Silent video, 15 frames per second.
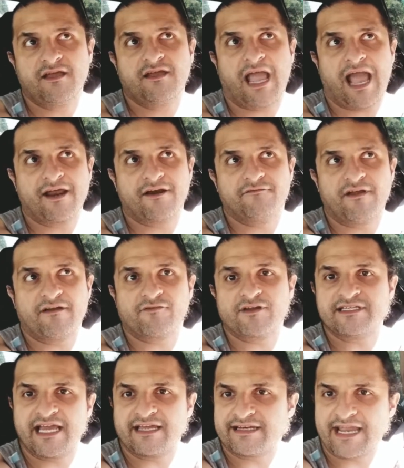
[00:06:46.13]
out of every
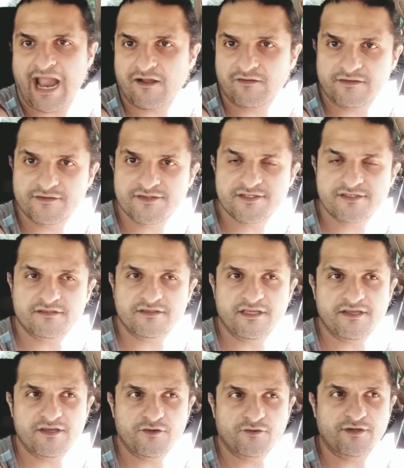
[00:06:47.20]
10 gallons
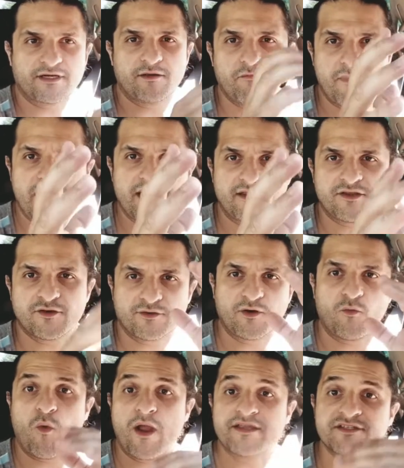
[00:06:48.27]
that you're gonna make, you're
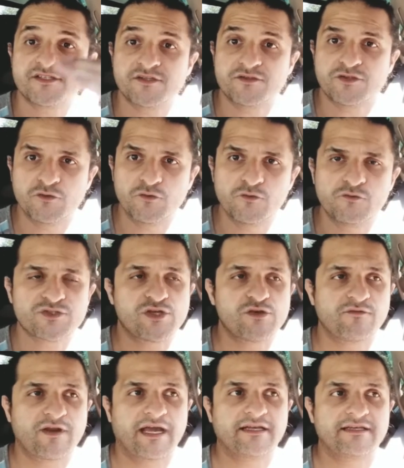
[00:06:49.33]
gonna waste 2. So
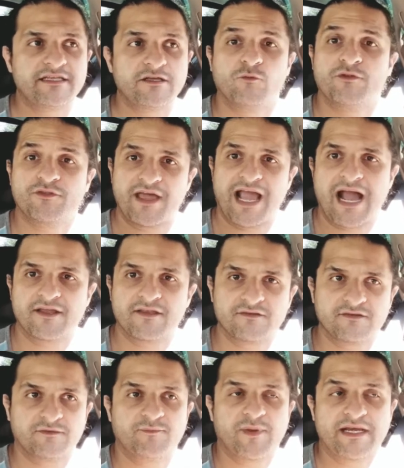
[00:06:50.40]
you've got to deal with
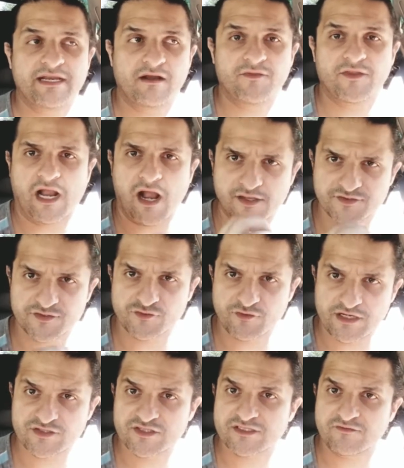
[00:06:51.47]
that depending on the
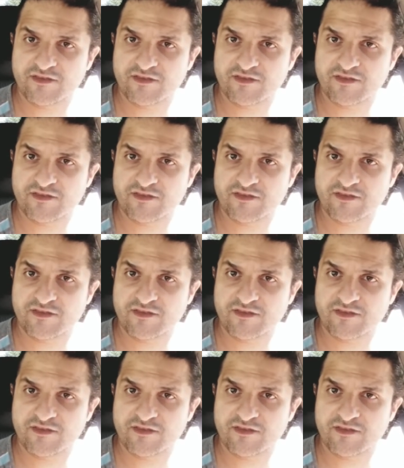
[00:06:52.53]
concentrations of the